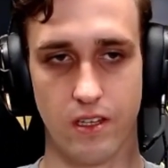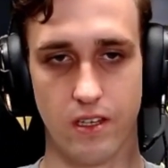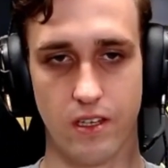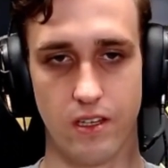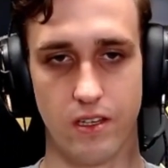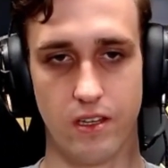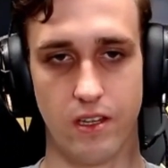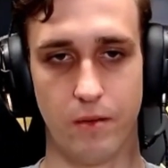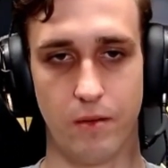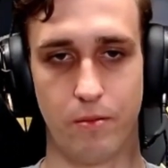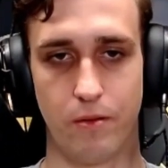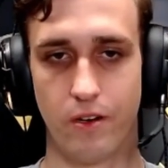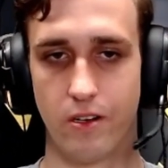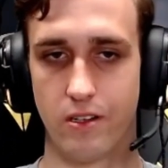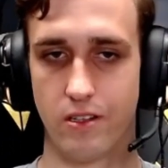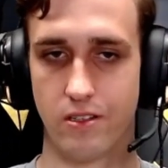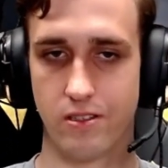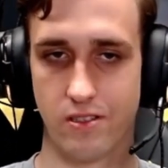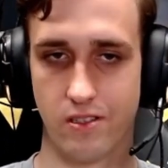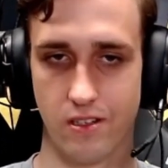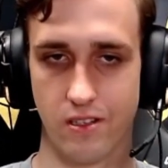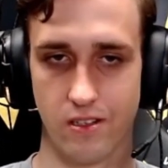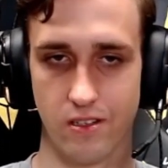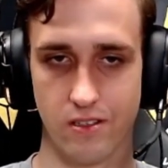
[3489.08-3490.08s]
the point
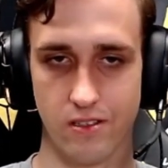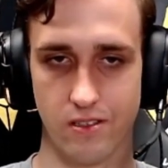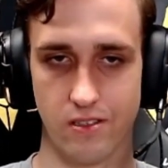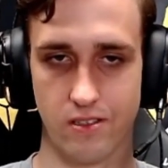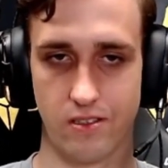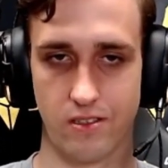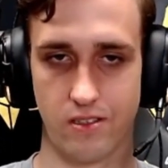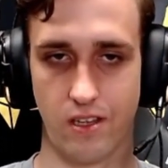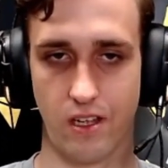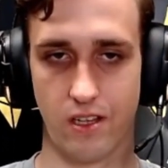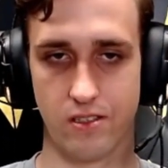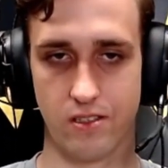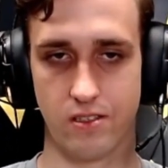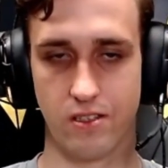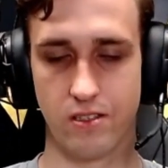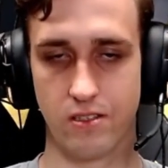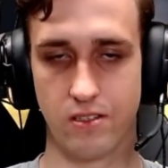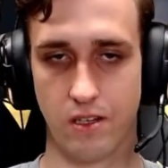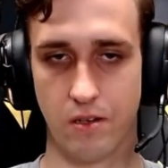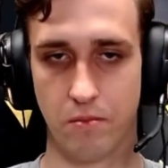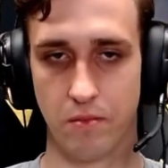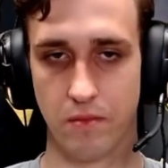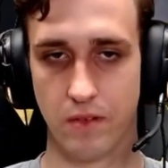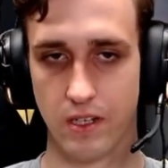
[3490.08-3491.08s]
still stands the
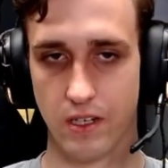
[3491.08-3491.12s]
same.